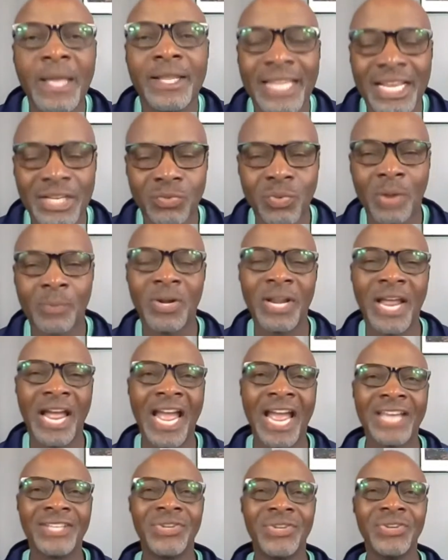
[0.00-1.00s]
That's what I'm going to
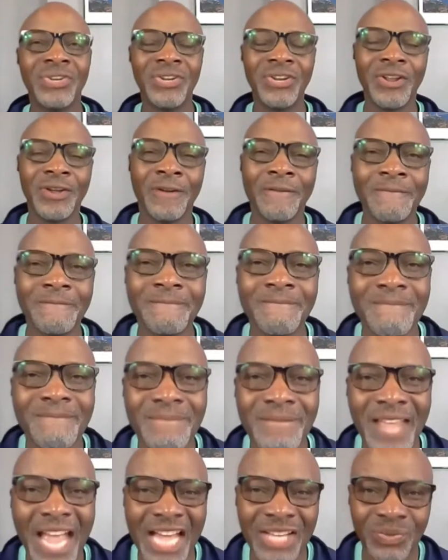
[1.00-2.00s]
ask you to do
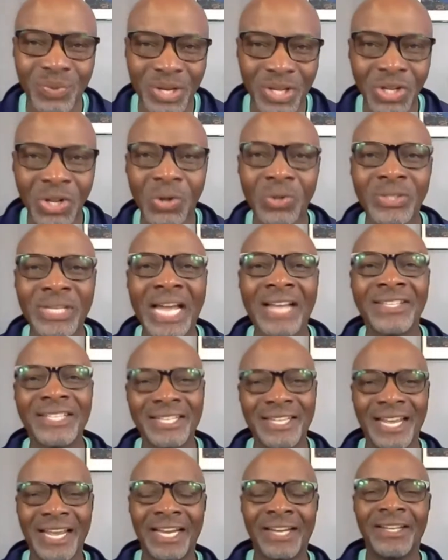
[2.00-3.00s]
as we close out
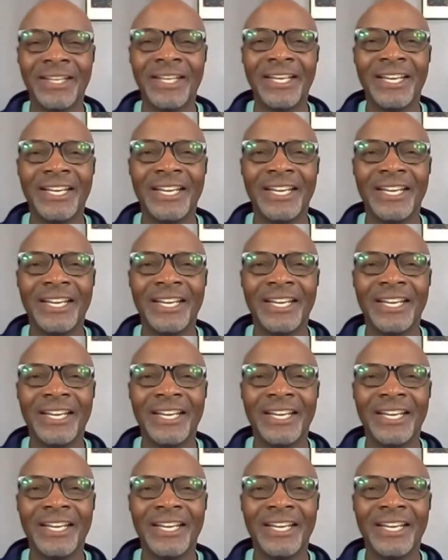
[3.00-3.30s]
today.